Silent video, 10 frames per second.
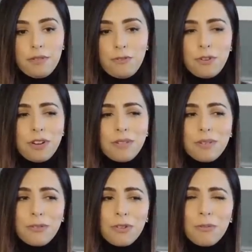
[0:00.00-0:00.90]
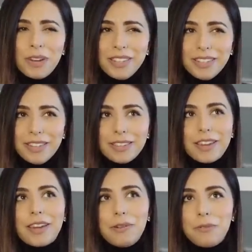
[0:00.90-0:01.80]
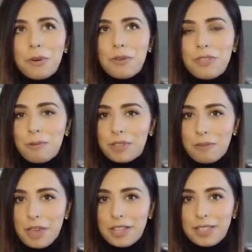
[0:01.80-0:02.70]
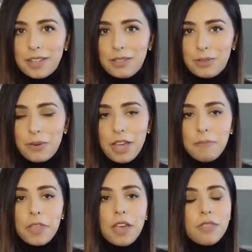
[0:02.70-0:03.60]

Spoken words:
for reasons that I don't know if they really make sense, okay?